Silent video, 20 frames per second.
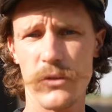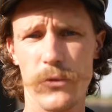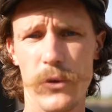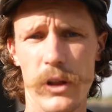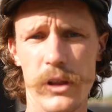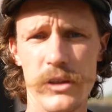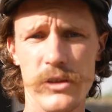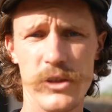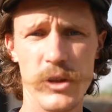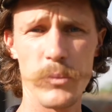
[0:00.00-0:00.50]
is a
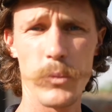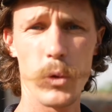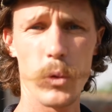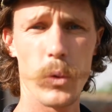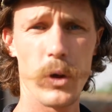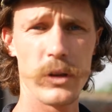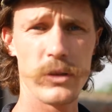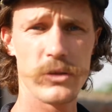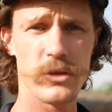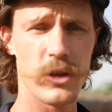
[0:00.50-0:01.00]
fairly
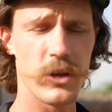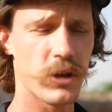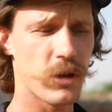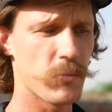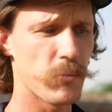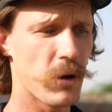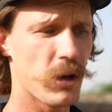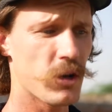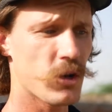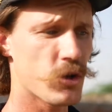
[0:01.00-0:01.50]
simple one, so you
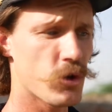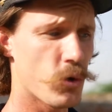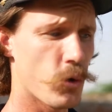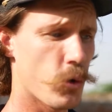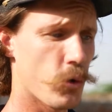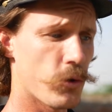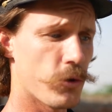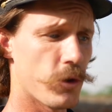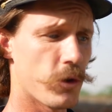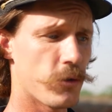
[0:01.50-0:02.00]
can make
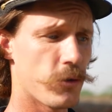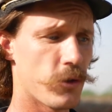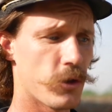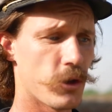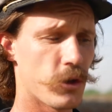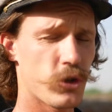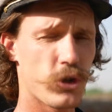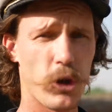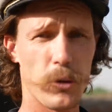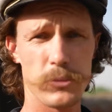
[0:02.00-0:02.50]
sure that
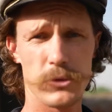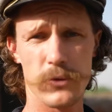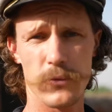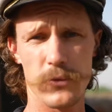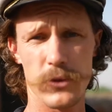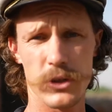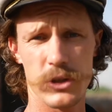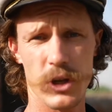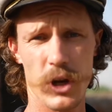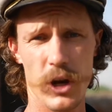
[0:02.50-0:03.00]
the tops
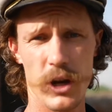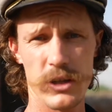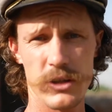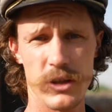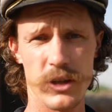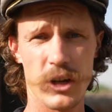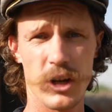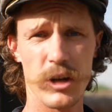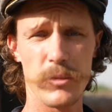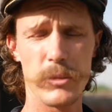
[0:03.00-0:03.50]
of the
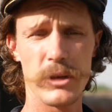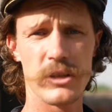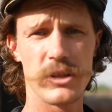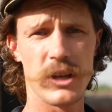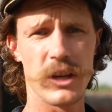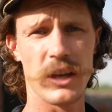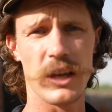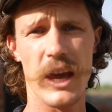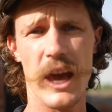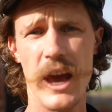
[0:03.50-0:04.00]
tyres that are going to be
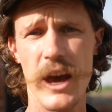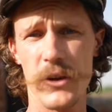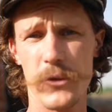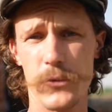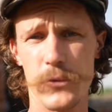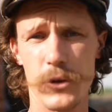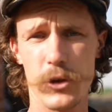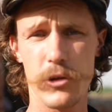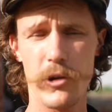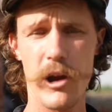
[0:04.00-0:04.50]
sitting out of the